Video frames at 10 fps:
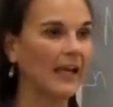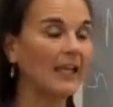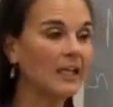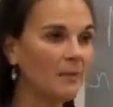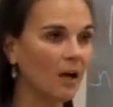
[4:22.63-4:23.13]

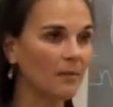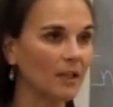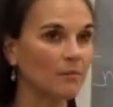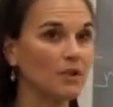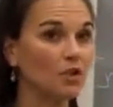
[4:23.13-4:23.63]
and email
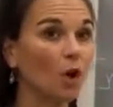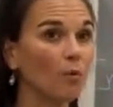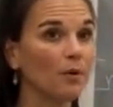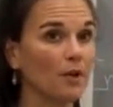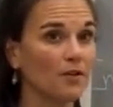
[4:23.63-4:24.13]
me, but
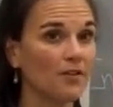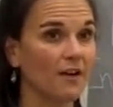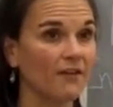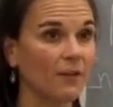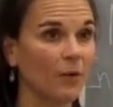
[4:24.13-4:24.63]
don't put
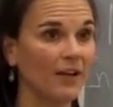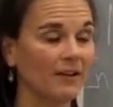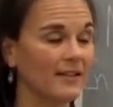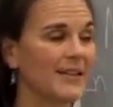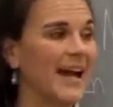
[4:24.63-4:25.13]
yourself on the
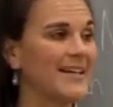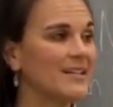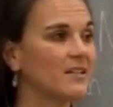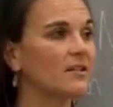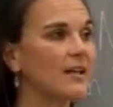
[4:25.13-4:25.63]
wait list, I
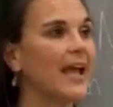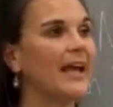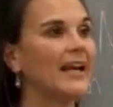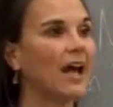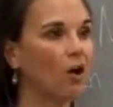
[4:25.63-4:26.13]
still
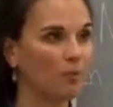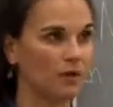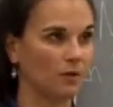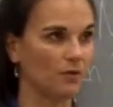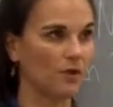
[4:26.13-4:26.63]
can't
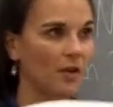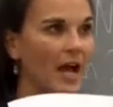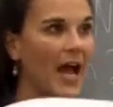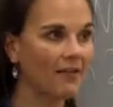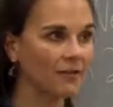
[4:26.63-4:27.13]
help you. So you
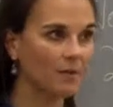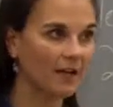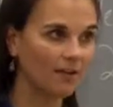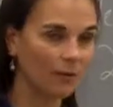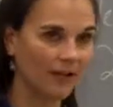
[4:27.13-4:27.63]
have to
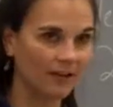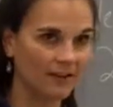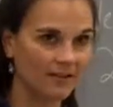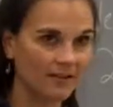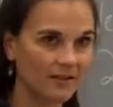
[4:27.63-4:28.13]
be on the wait
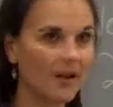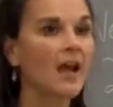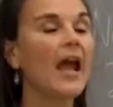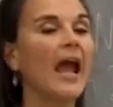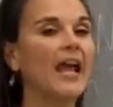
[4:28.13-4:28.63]
list
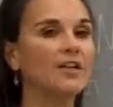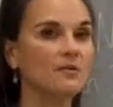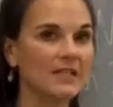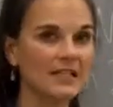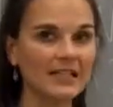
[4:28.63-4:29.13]
and
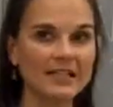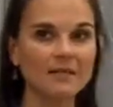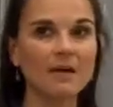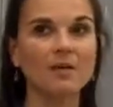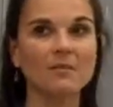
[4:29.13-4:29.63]
you need
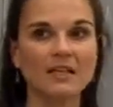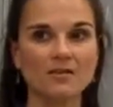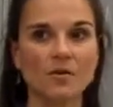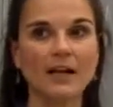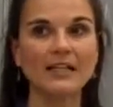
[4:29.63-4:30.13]
to email me
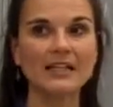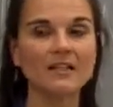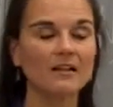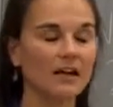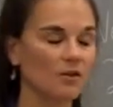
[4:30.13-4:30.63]
so I
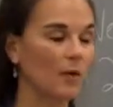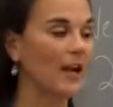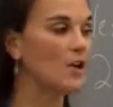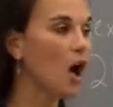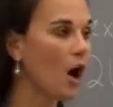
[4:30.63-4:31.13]
need, so
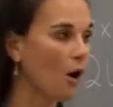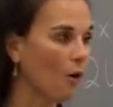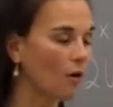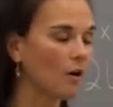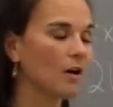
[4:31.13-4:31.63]
I
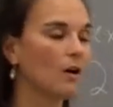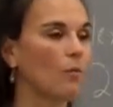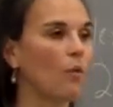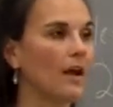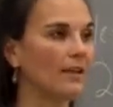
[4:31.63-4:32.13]
know
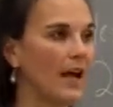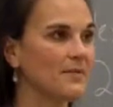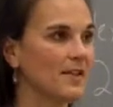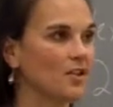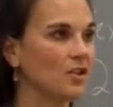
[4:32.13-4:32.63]
what
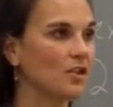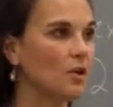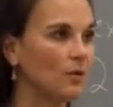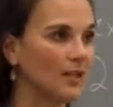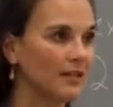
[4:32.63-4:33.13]
lab section
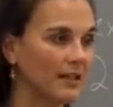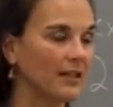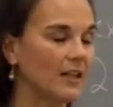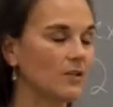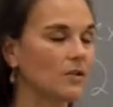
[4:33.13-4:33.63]
you need to
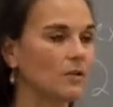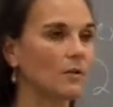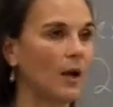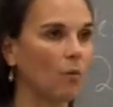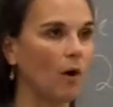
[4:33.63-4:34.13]
get
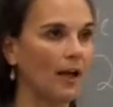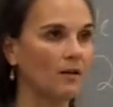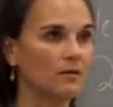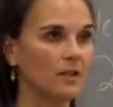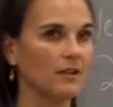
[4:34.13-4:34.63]
into and why
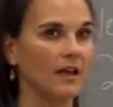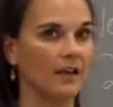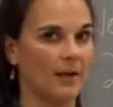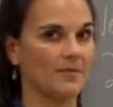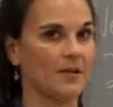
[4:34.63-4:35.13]
you need that
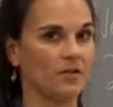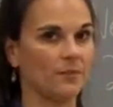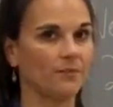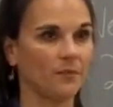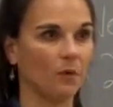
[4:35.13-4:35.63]
lab
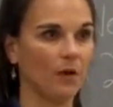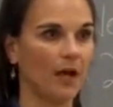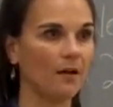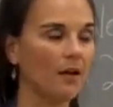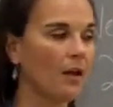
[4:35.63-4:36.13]
section,
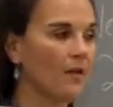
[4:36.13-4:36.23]
okay?